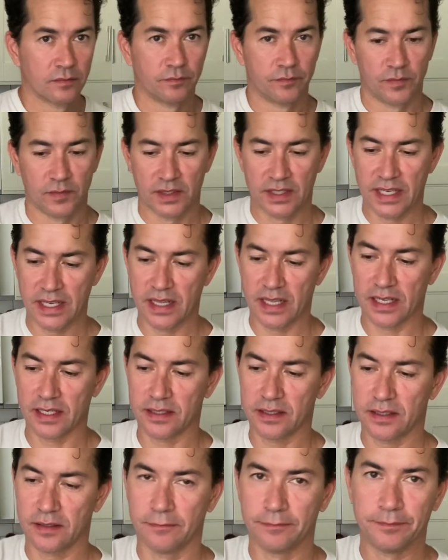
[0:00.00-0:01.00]
See
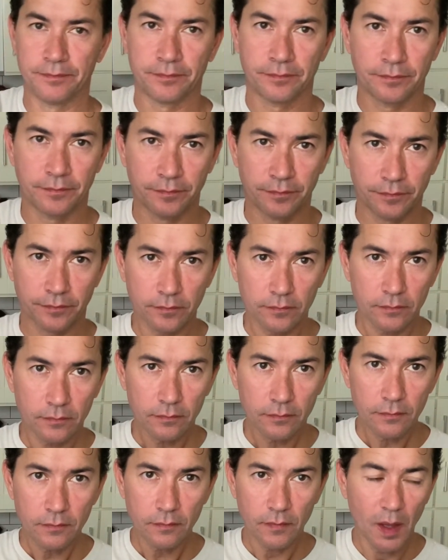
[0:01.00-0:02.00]
this?
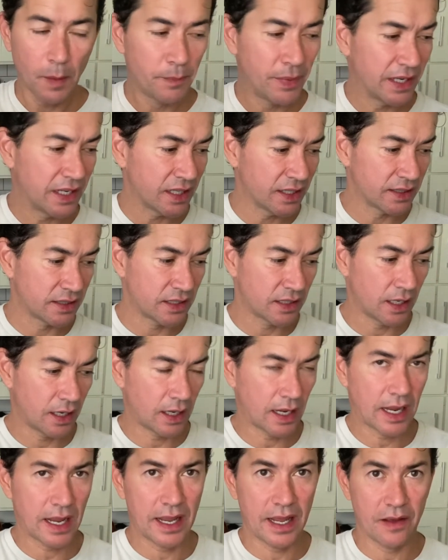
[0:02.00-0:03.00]
Because
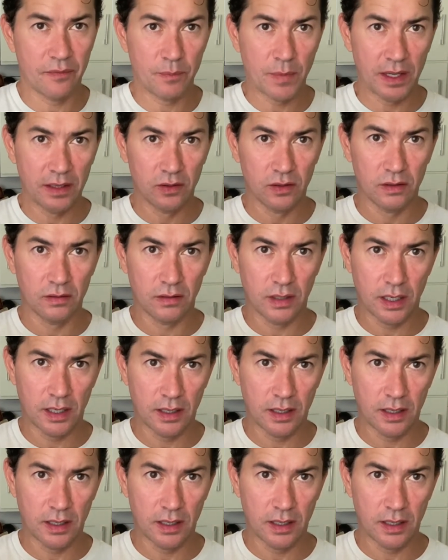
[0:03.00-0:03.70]
I have my little